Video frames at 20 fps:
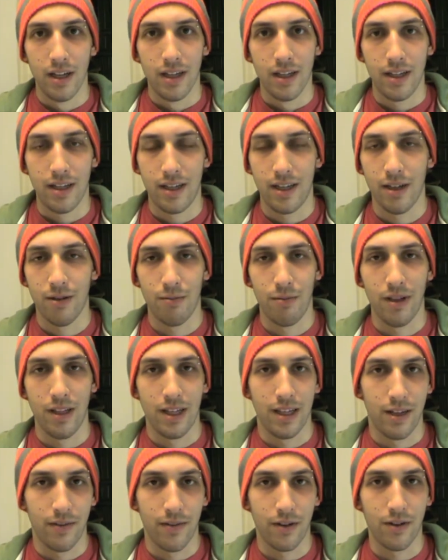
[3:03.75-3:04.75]
Still
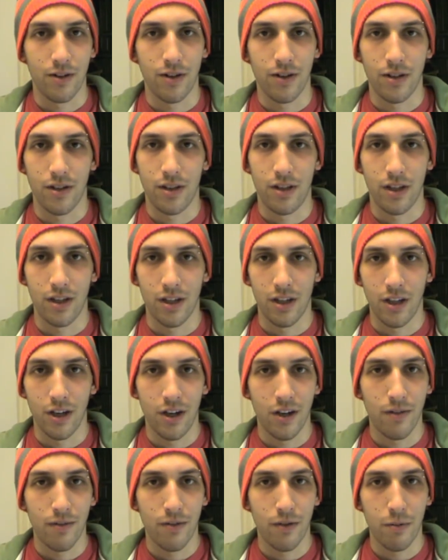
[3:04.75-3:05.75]
really difficult to
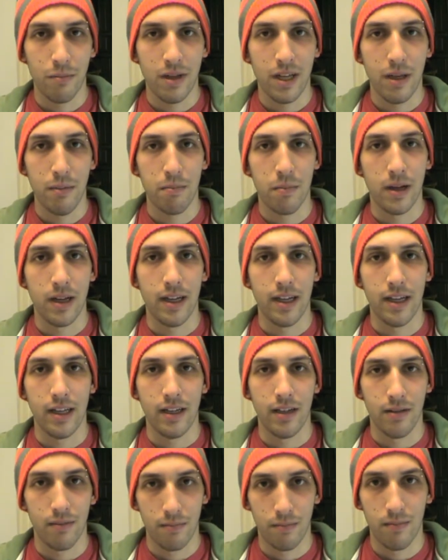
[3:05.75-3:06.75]
learn for me,
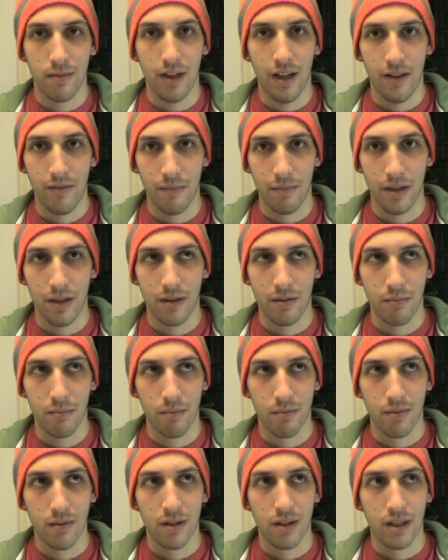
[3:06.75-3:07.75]
but
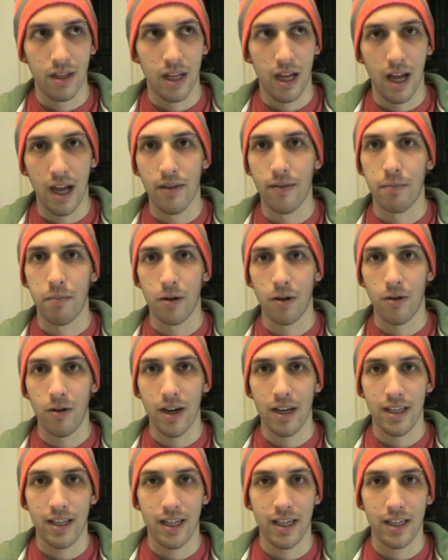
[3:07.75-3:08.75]
I've
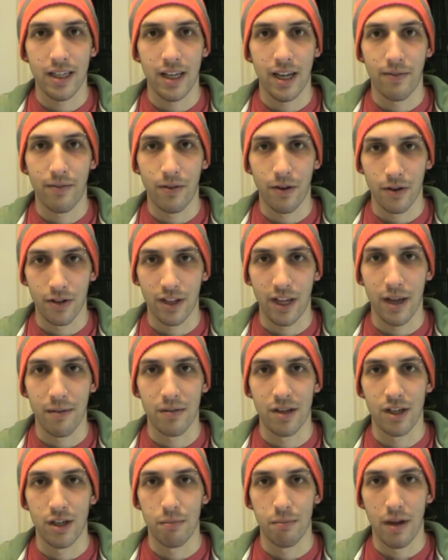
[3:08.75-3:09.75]
progressed since I first
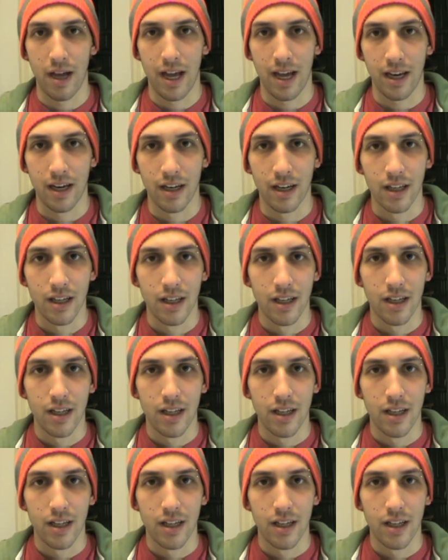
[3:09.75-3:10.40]
came to Japan.